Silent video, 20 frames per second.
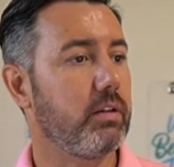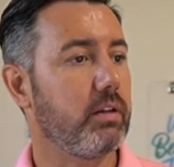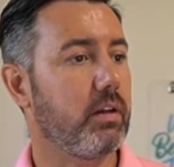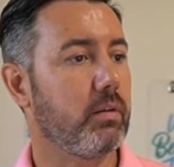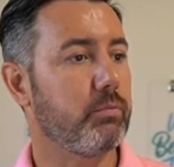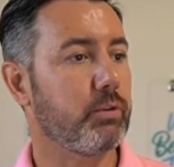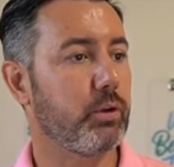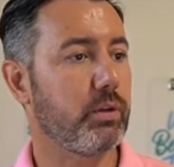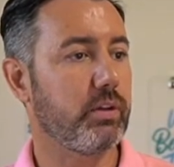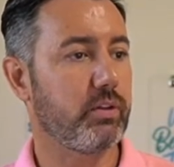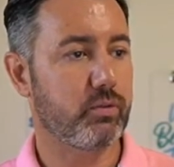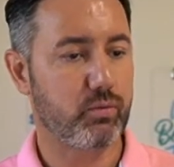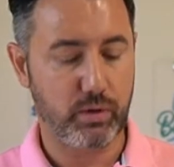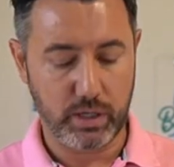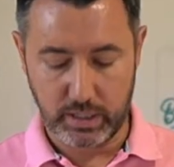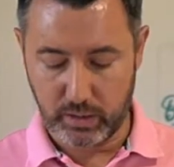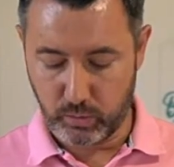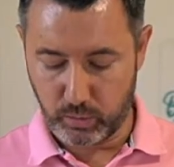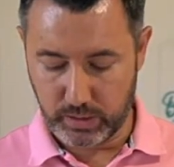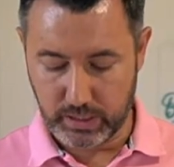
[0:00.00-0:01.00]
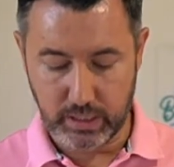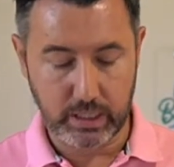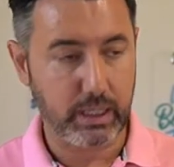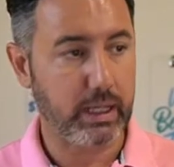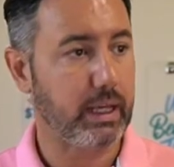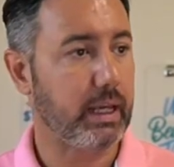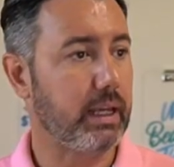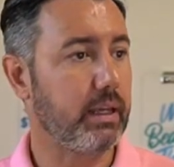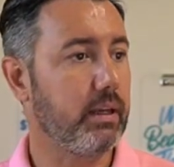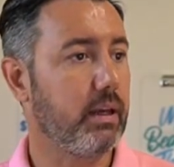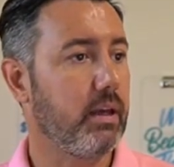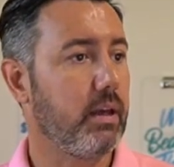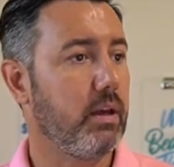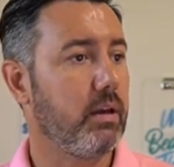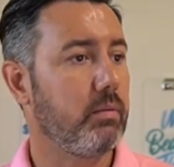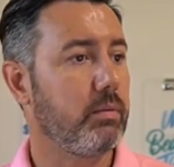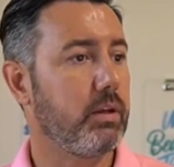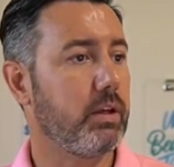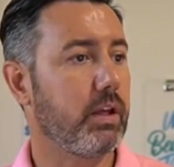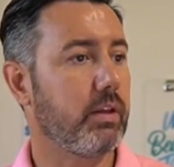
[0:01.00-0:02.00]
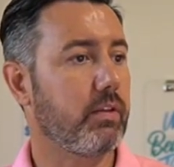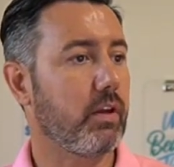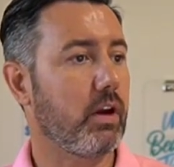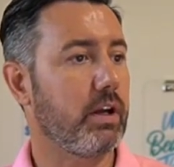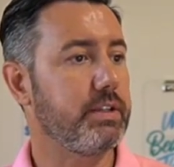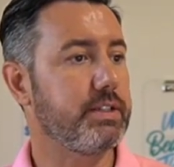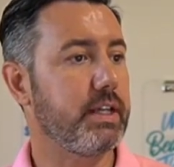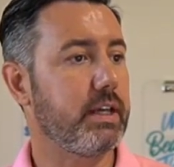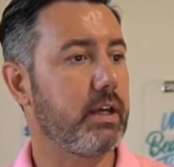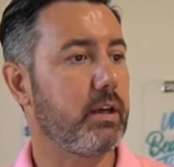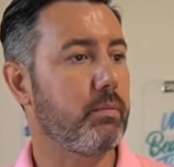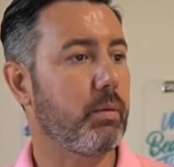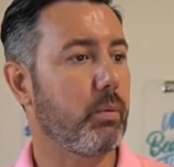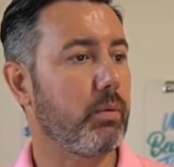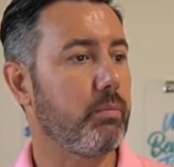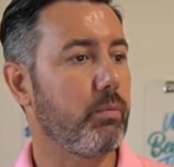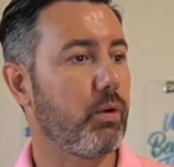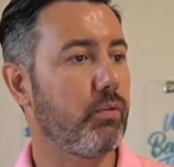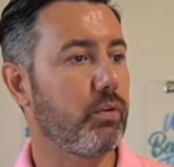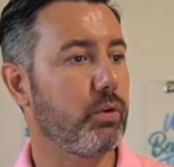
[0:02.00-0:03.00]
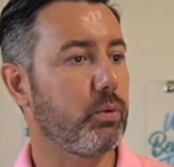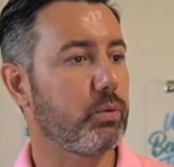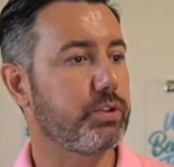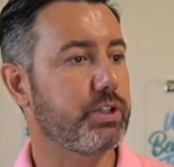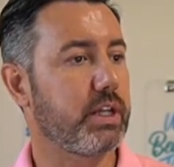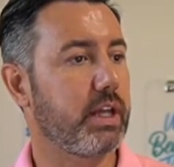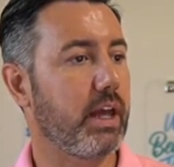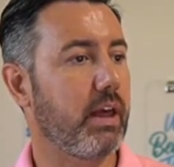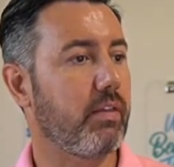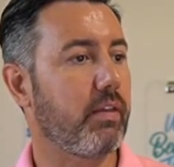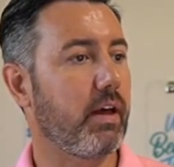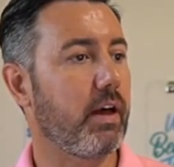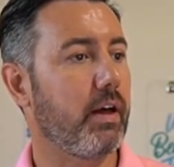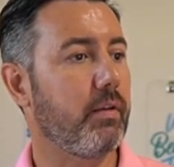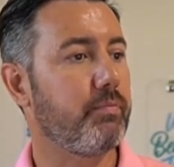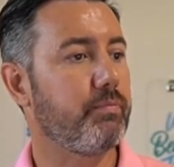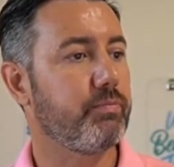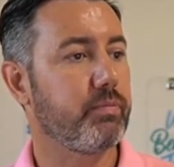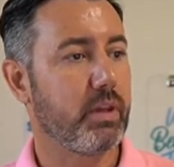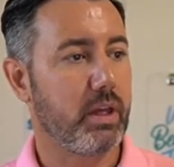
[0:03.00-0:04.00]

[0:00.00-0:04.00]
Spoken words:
I'm doing this really quickly. You get the idea, but we move it all together.